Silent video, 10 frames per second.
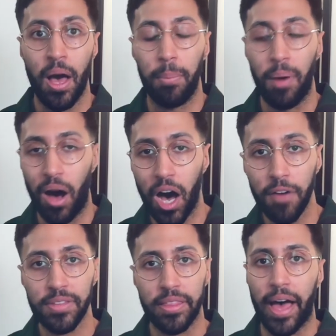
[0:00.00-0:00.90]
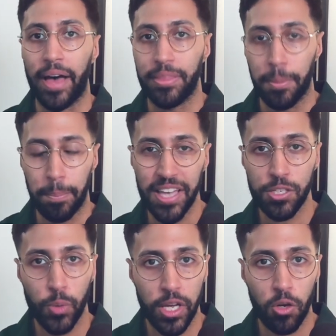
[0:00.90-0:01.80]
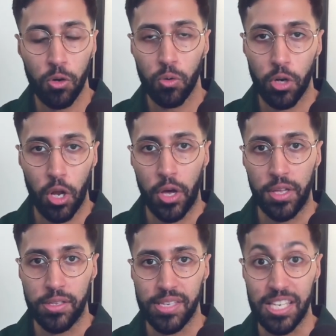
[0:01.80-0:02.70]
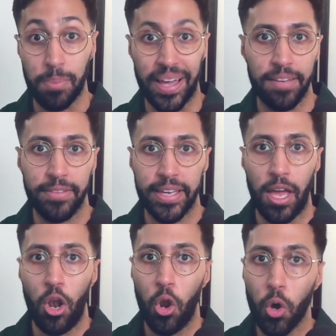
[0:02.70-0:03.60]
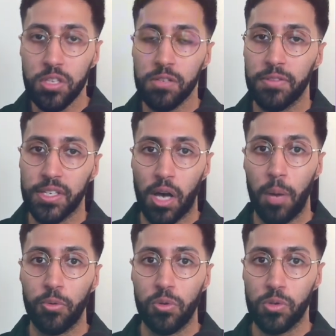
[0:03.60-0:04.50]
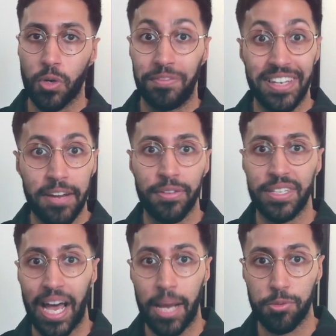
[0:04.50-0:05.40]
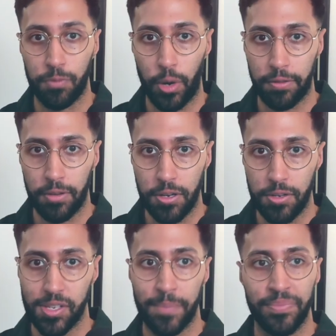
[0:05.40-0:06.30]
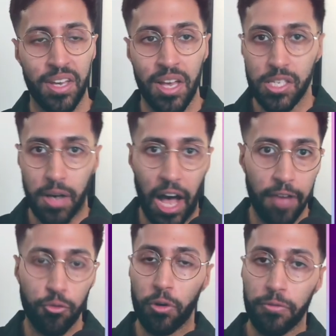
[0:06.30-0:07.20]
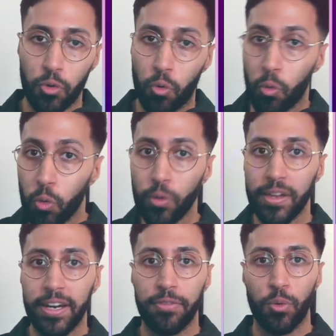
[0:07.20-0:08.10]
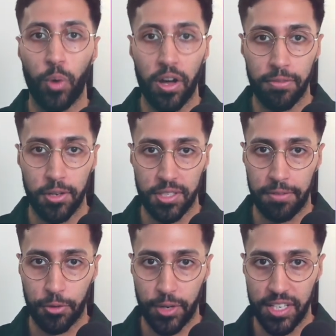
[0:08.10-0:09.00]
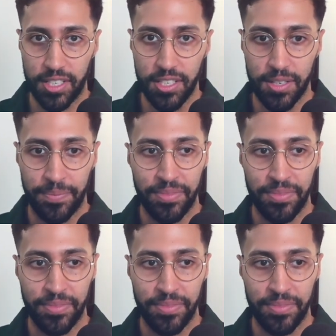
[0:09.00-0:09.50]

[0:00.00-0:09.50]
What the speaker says: but after that, the best way Claude learns is by giving it lots of examples of different types of workflows. So I've gone through all the different workflows I've created,